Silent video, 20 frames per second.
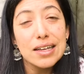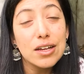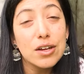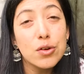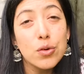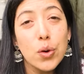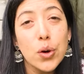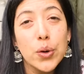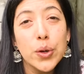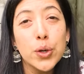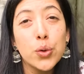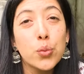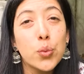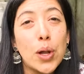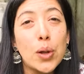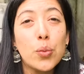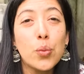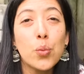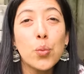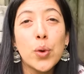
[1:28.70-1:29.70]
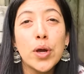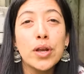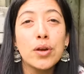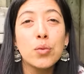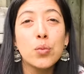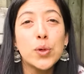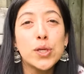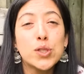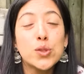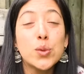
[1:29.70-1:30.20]
growing well
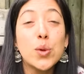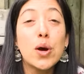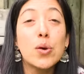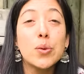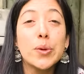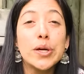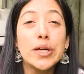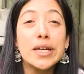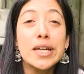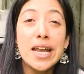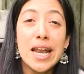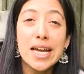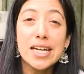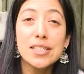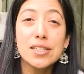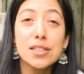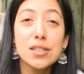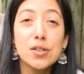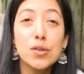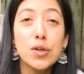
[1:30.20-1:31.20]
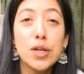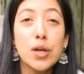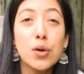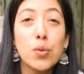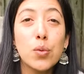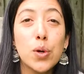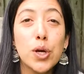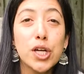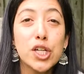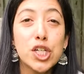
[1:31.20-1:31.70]
when we do our next
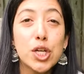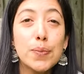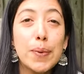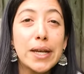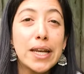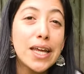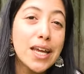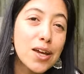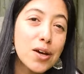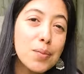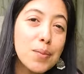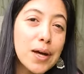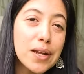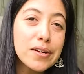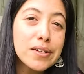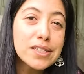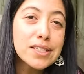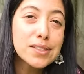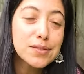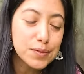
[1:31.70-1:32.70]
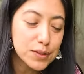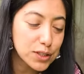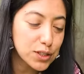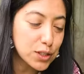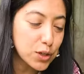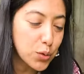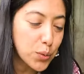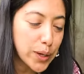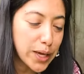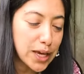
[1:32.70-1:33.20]
cooking workshop at EcoMatters,
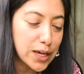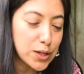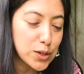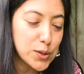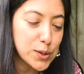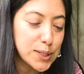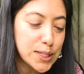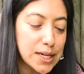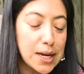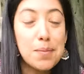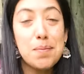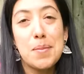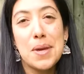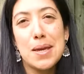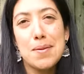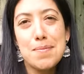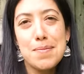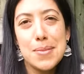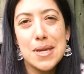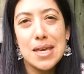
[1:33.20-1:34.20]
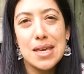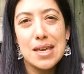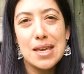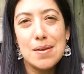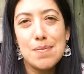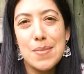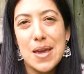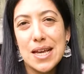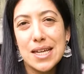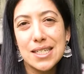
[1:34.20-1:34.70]
so we can use it and
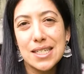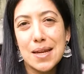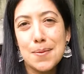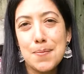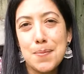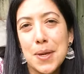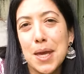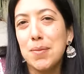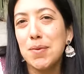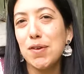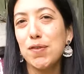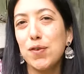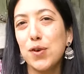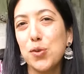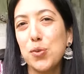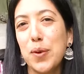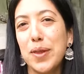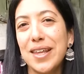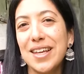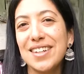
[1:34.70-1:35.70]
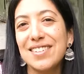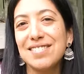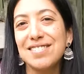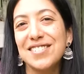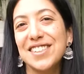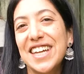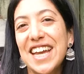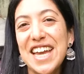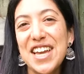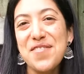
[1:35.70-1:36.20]
maybe make some yummy food with it,
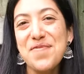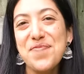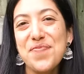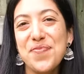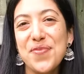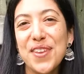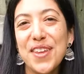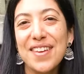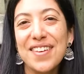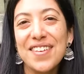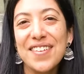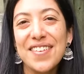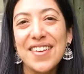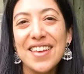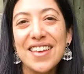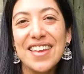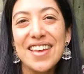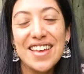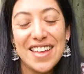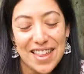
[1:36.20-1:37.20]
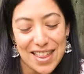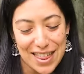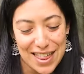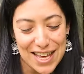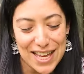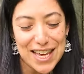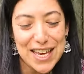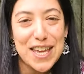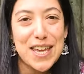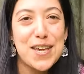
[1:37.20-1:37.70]
okay?
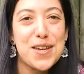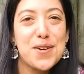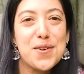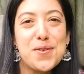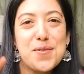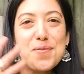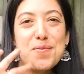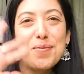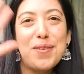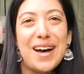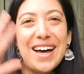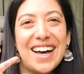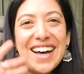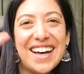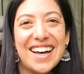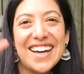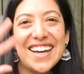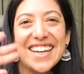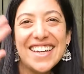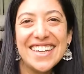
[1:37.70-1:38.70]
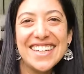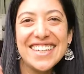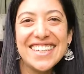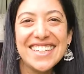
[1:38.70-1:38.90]
Thank you, bye!